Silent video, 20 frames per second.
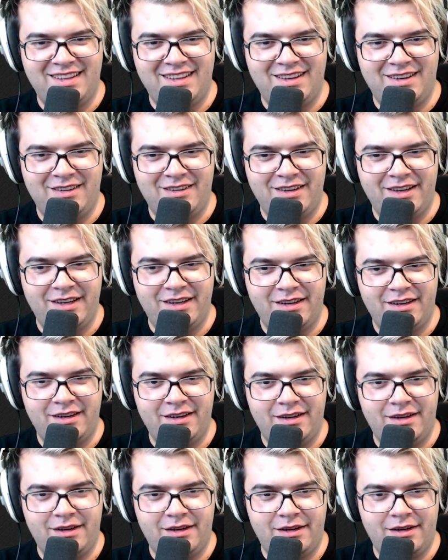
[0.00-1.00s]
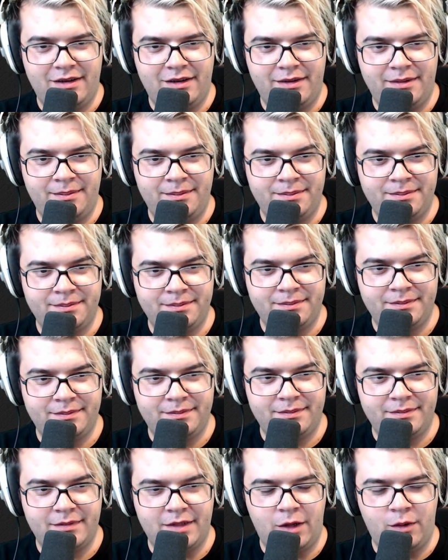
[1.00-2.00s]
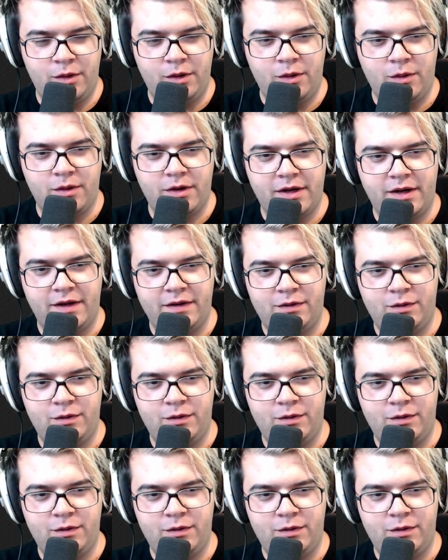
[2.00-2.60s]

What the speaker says: All right. How do you organize